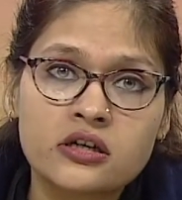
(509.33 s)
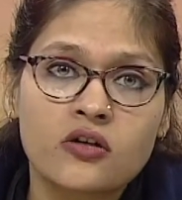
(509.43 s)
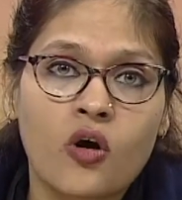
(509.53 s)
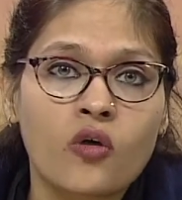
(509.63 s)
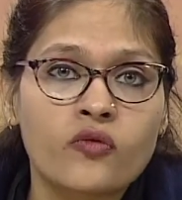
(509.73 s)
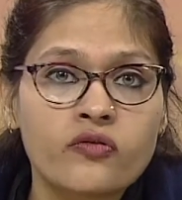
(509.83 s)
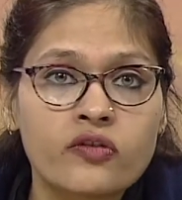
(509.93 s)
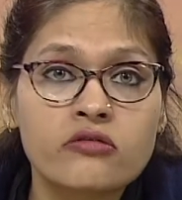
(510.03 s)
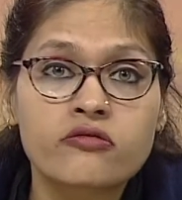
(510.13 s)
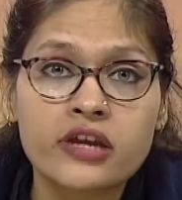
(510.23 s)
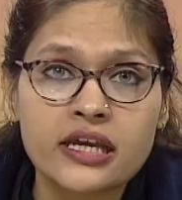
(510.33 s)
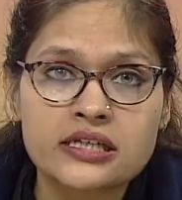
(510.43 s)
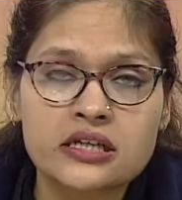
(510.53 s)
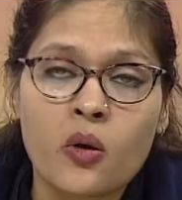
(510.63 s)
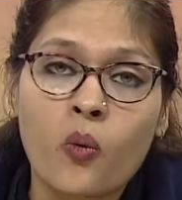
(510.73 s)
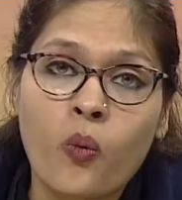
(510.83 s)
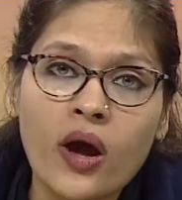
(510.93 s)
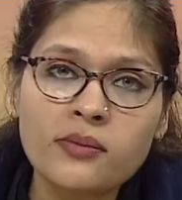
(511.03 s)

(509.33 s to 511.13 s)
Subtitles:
or we will read one